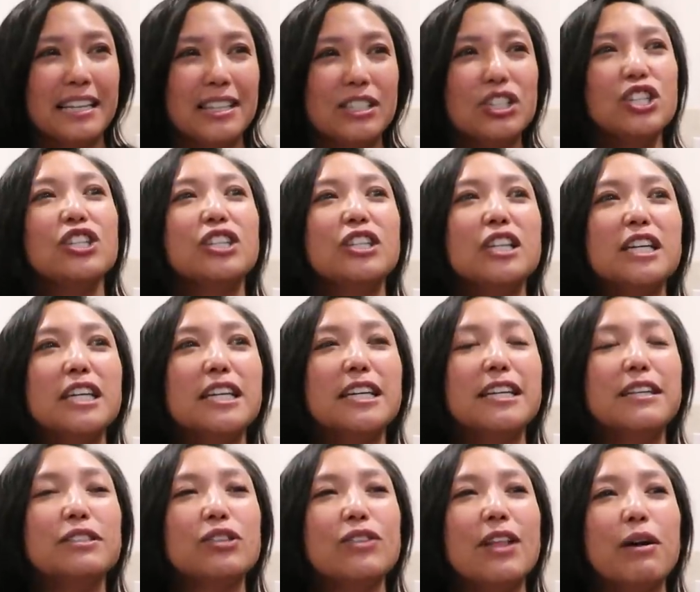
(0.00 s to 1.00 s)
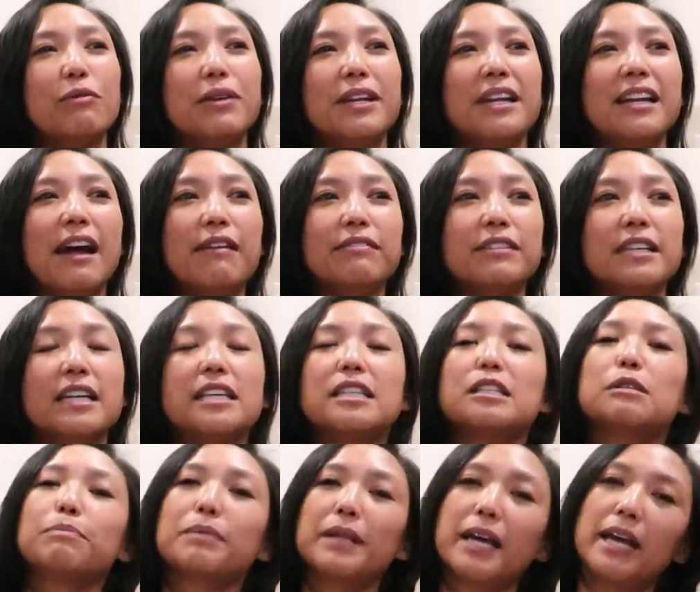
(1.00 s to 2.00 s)
so that we didn't have to
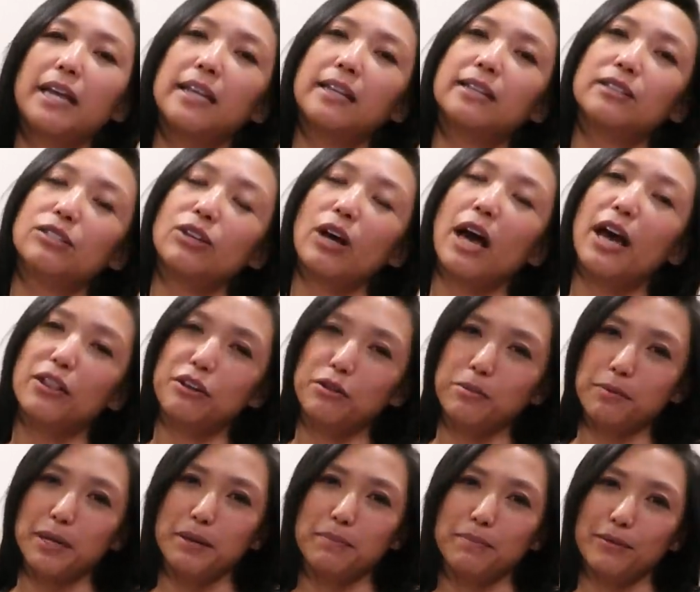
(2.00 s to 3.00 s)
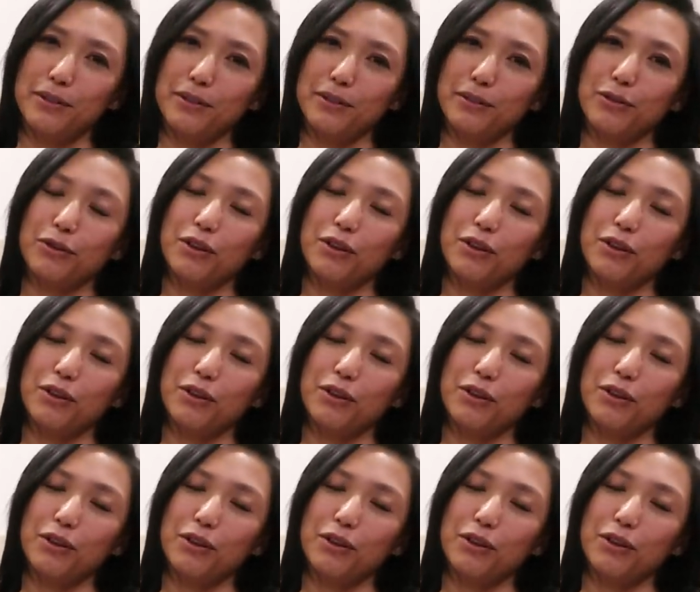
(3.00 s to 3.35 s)
explain to other people,